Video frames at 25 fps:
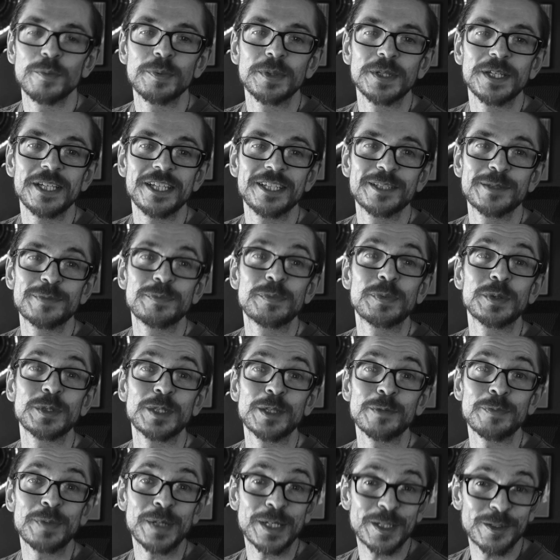please put
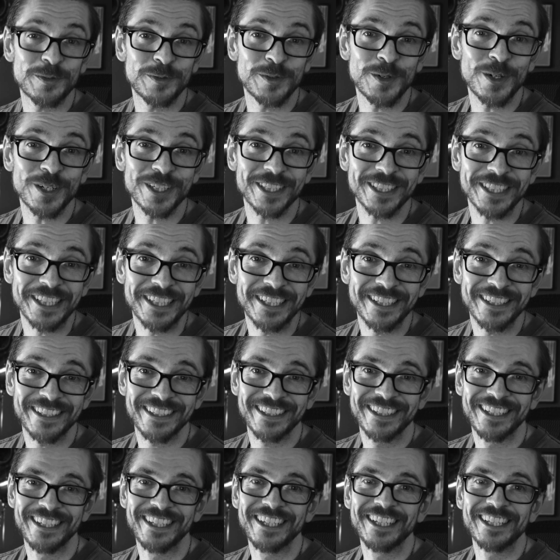the pitchfork down.